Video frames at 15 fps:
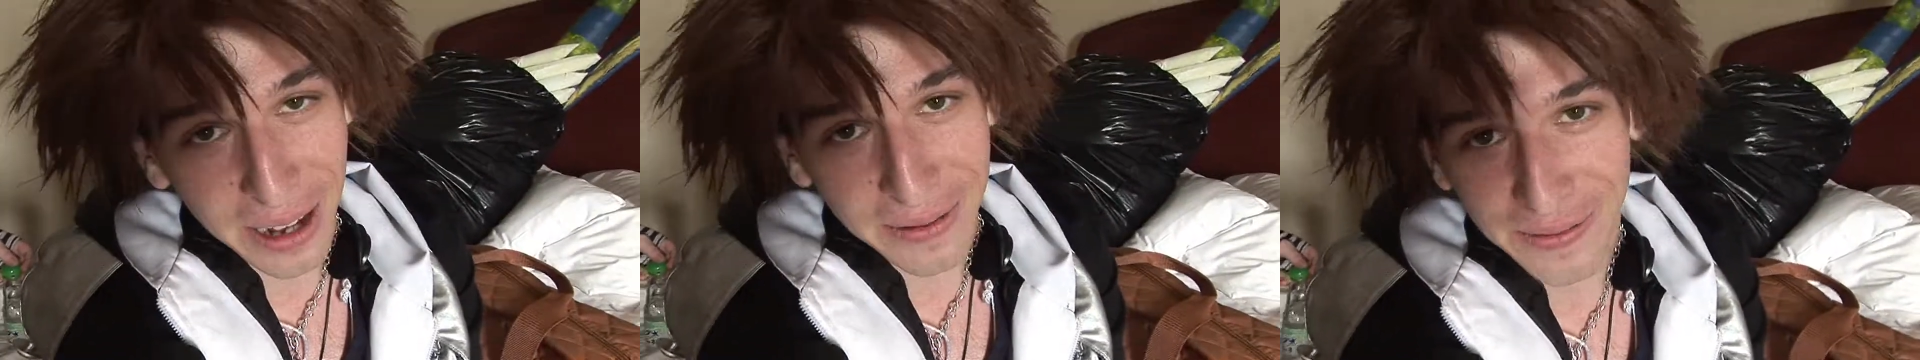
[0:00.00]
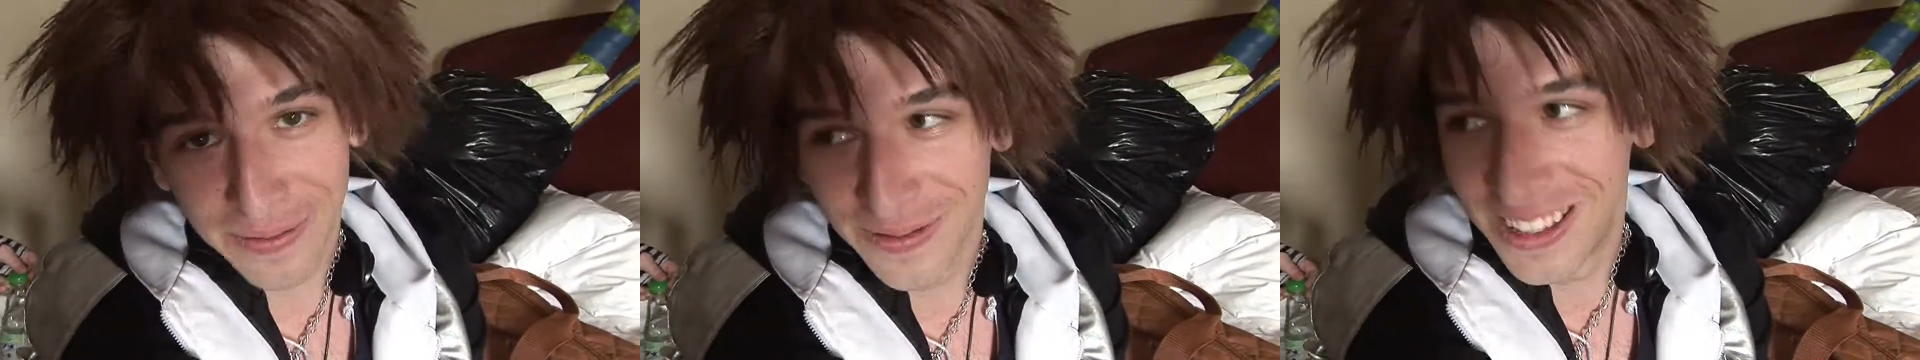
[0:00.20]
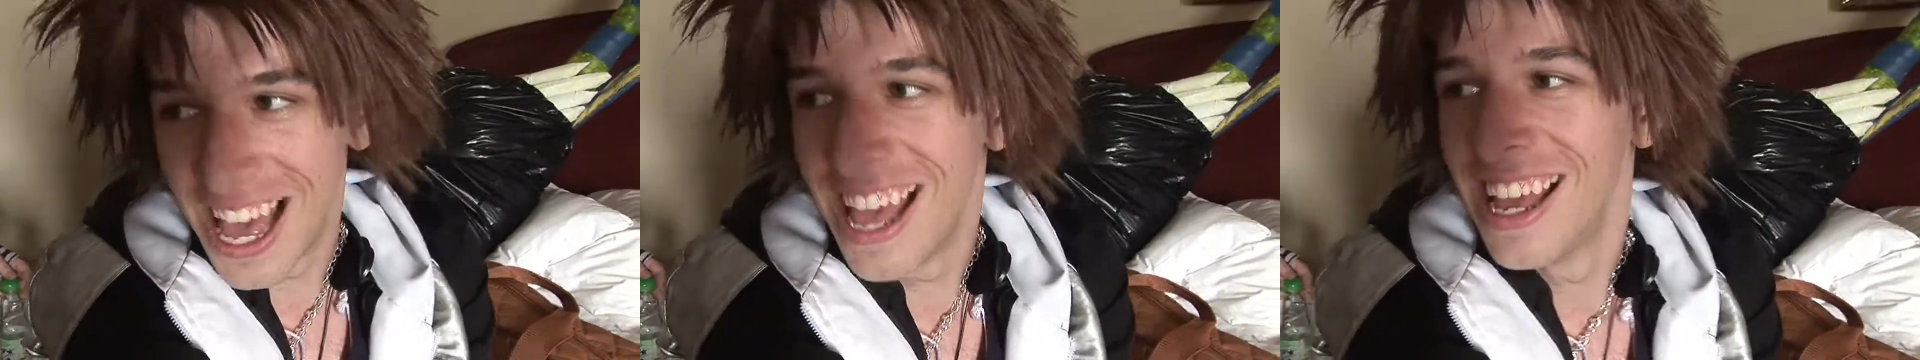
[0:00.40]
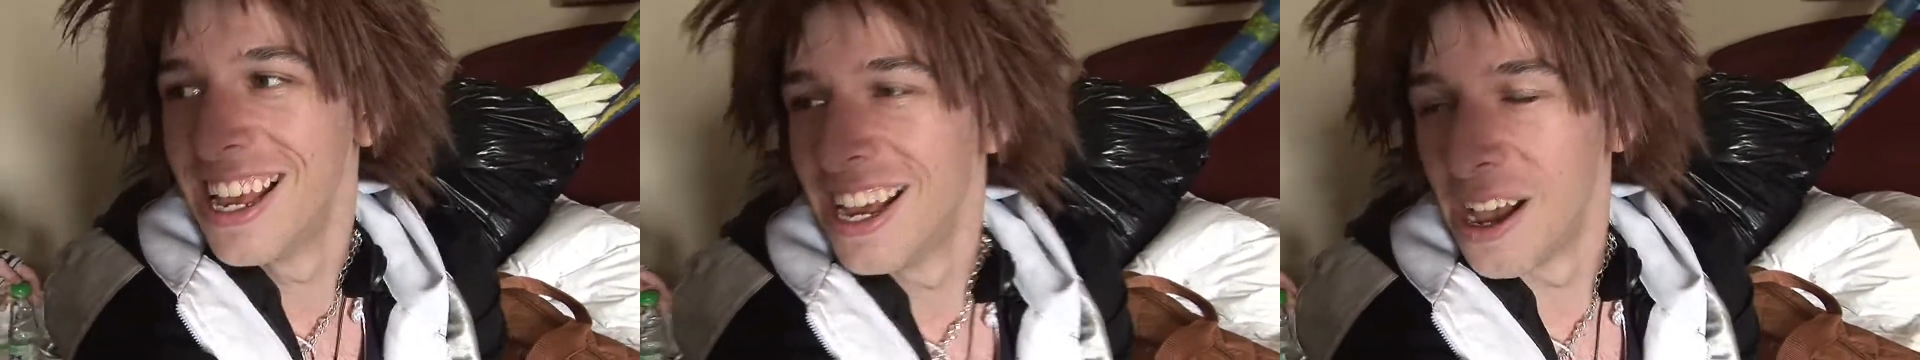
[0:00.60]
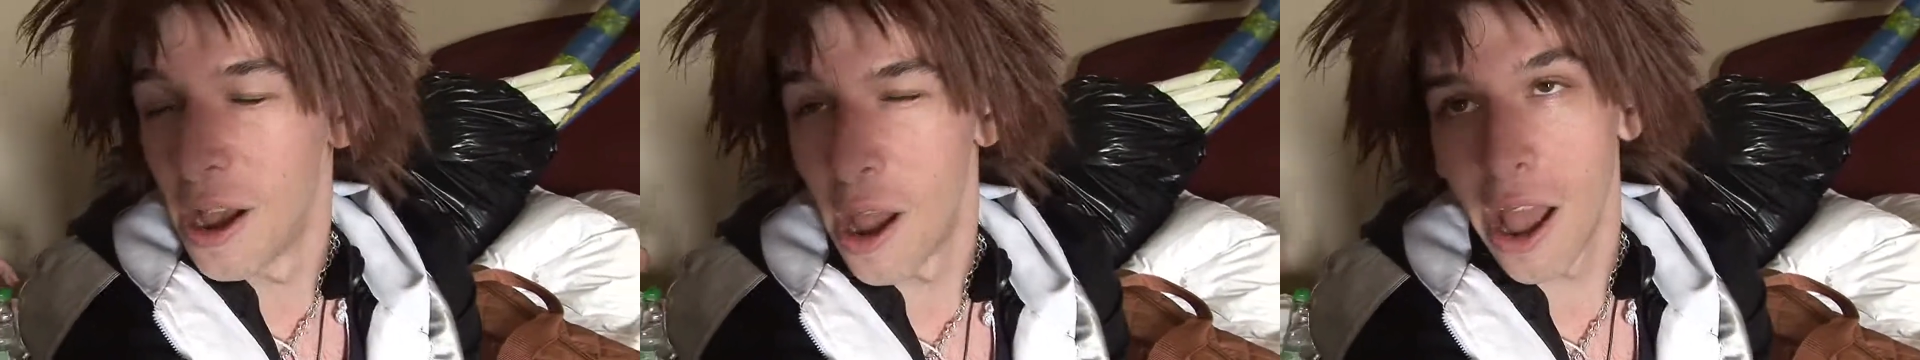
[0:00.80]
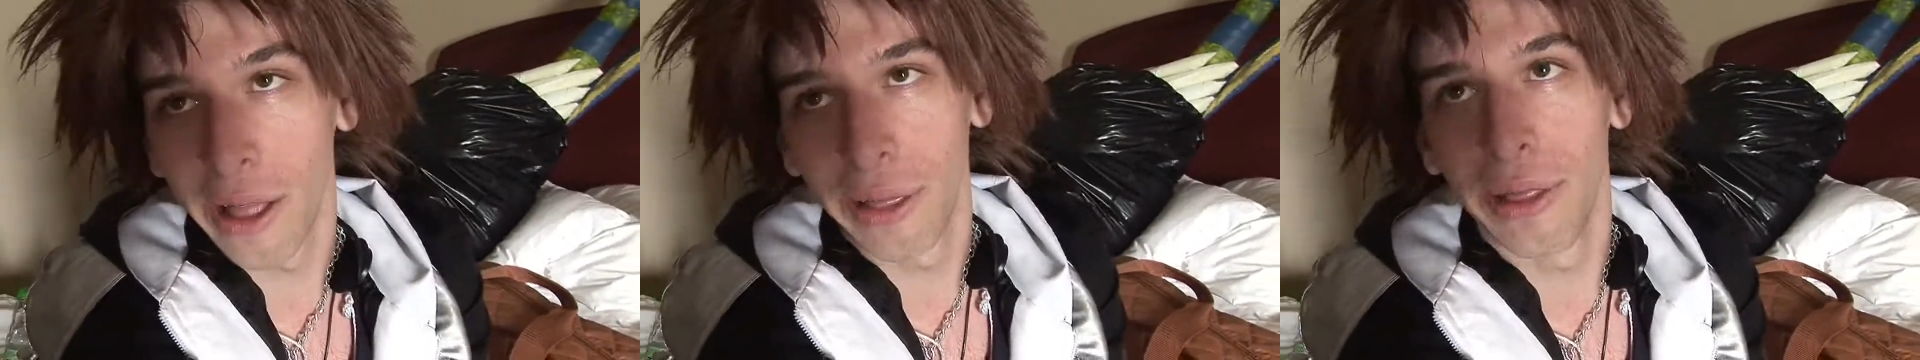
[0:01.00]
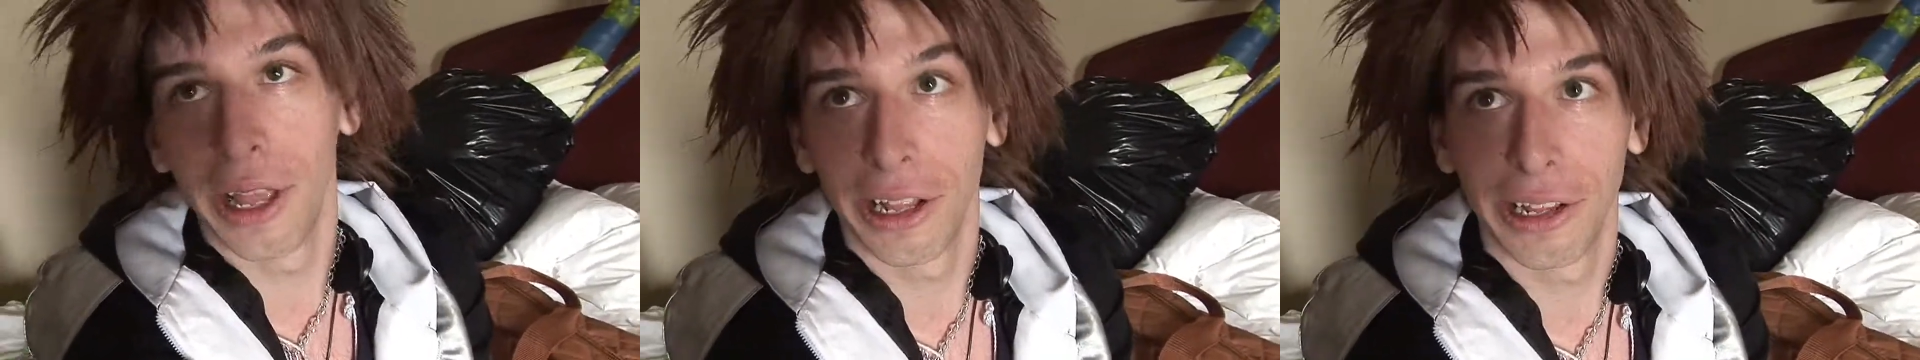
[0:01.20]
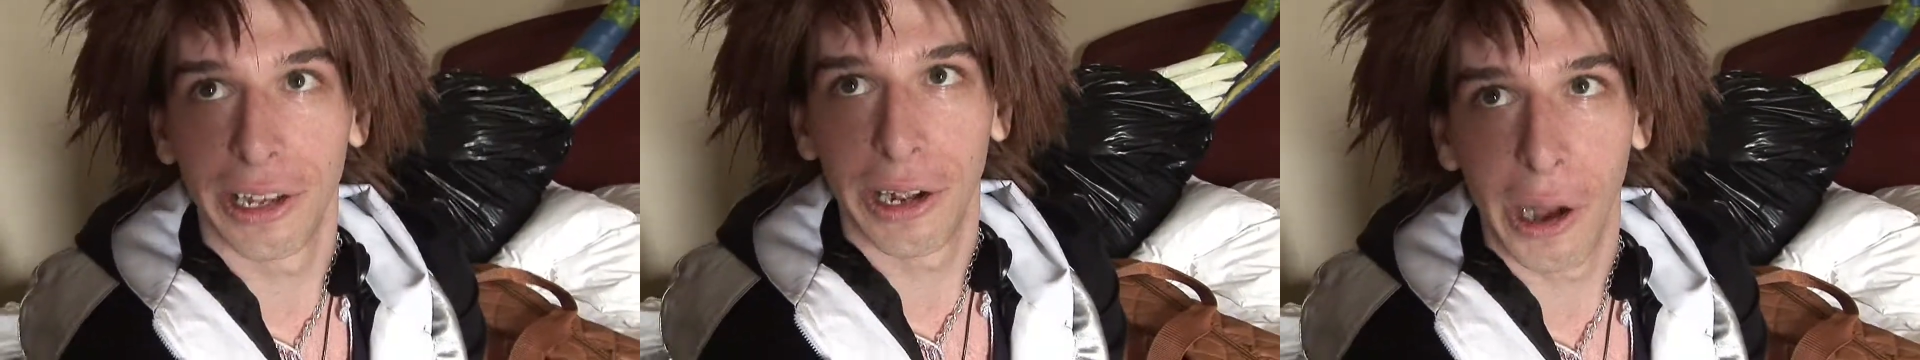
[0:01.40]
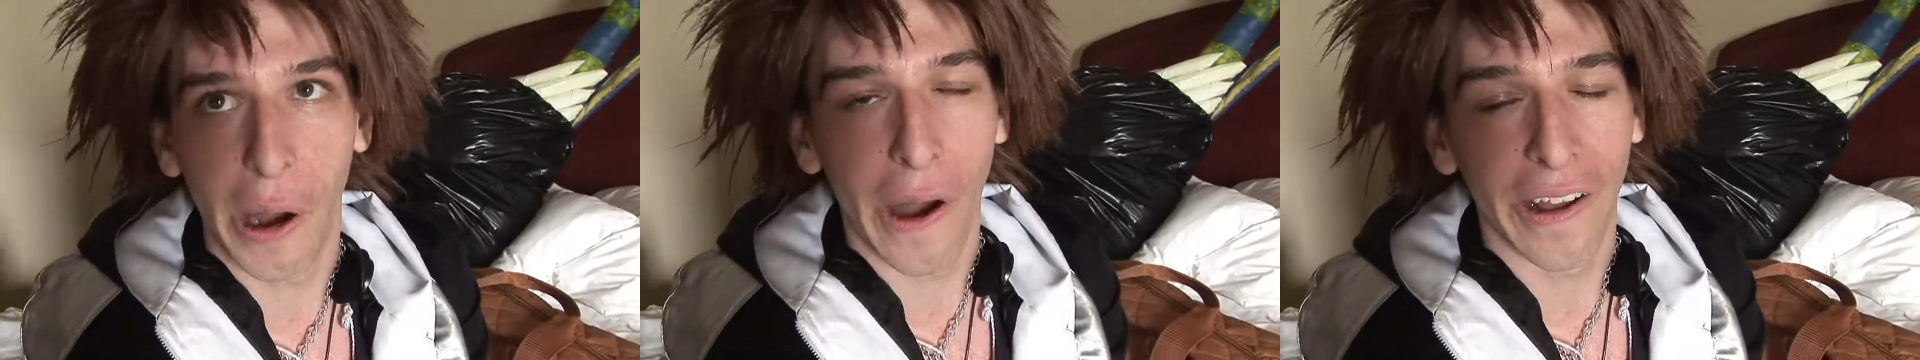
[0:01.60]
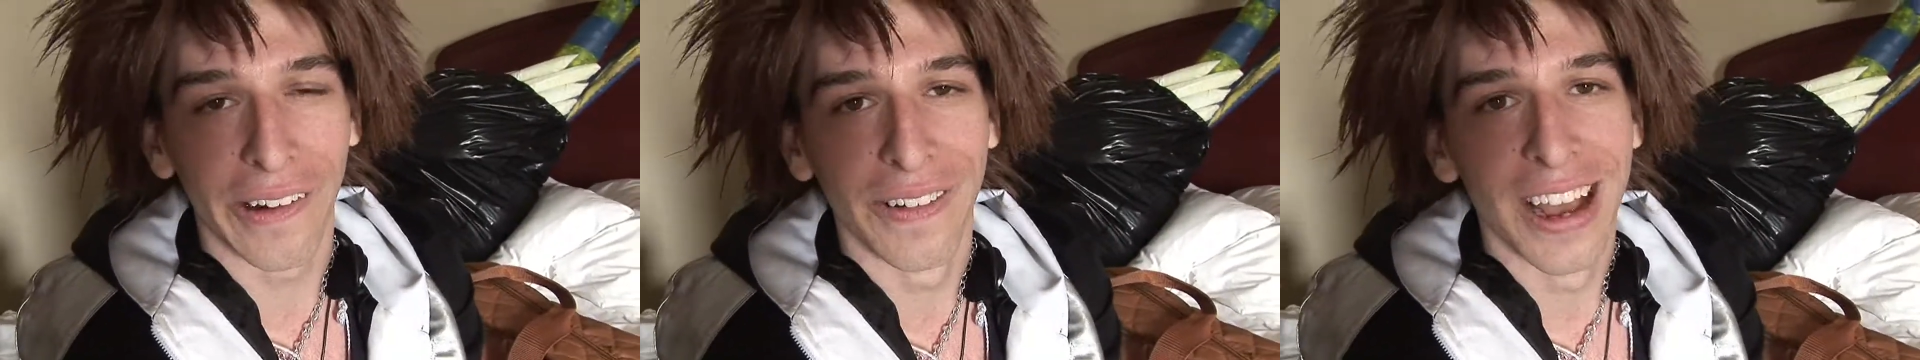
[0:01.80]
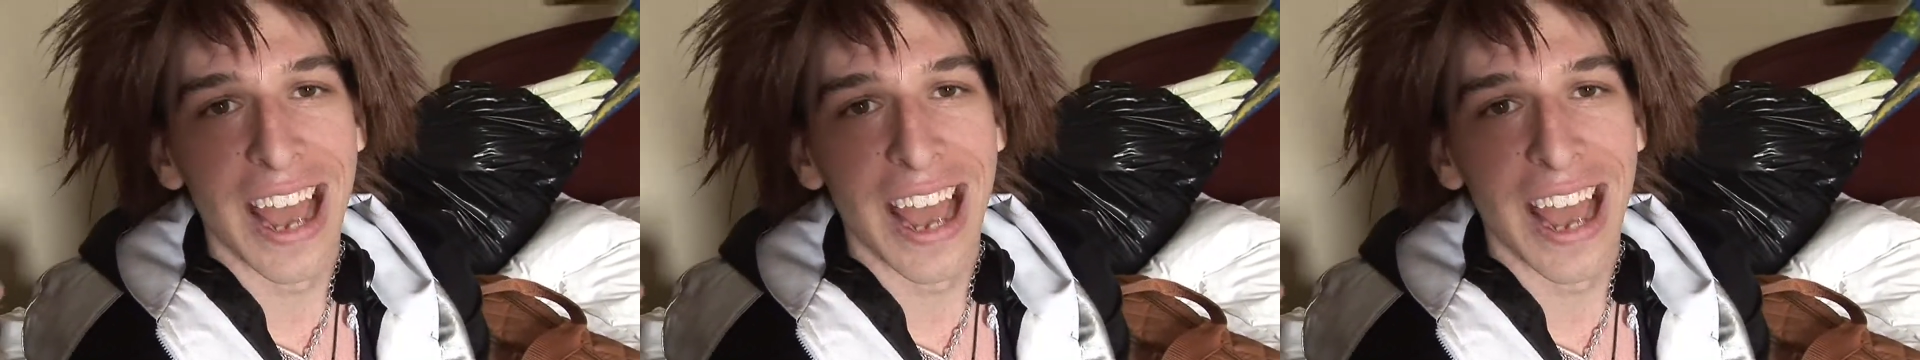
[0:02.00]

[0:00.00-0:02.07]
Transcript: Us gone and and the con.